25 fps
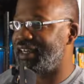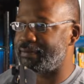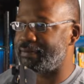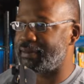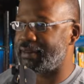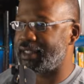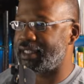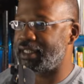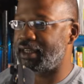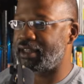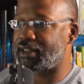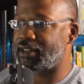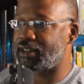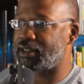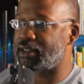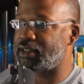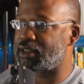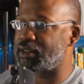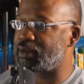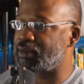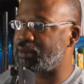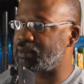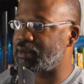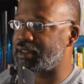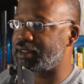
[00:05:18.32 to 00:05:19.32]
The
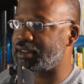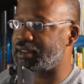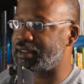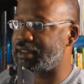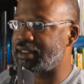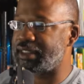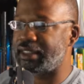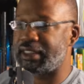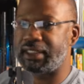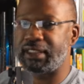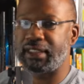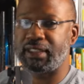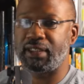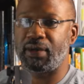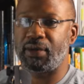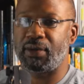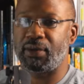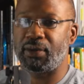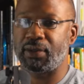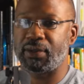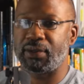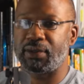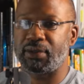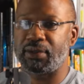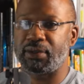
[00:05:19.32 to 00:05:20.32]
other was the
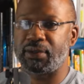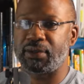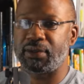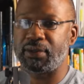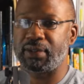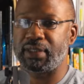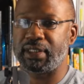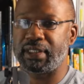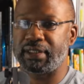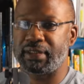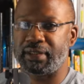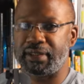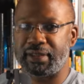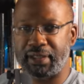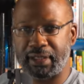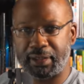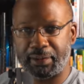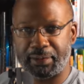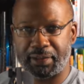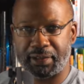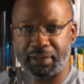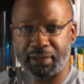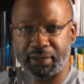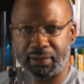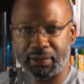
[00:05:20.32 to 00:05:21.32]
oil
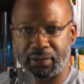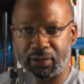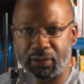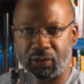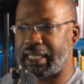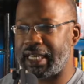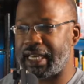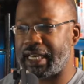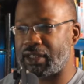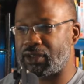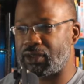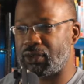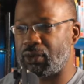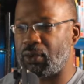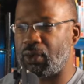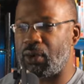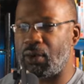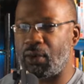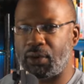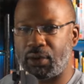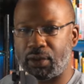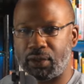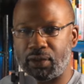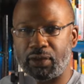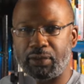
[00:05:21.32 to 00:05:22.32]
consumption, the actual
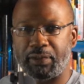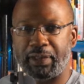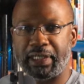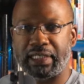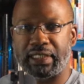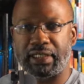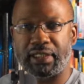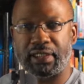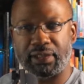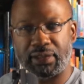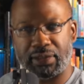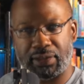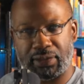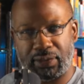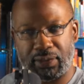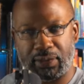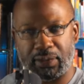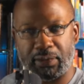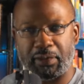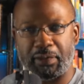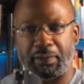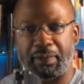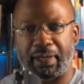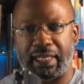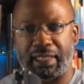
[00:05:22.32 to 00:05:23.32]
oil being
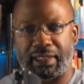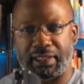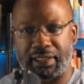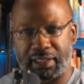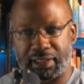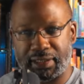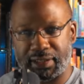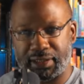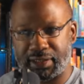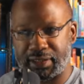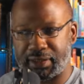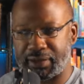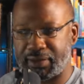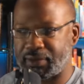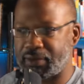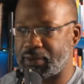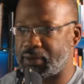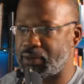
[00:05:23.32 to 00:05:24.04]
consumed by the engine.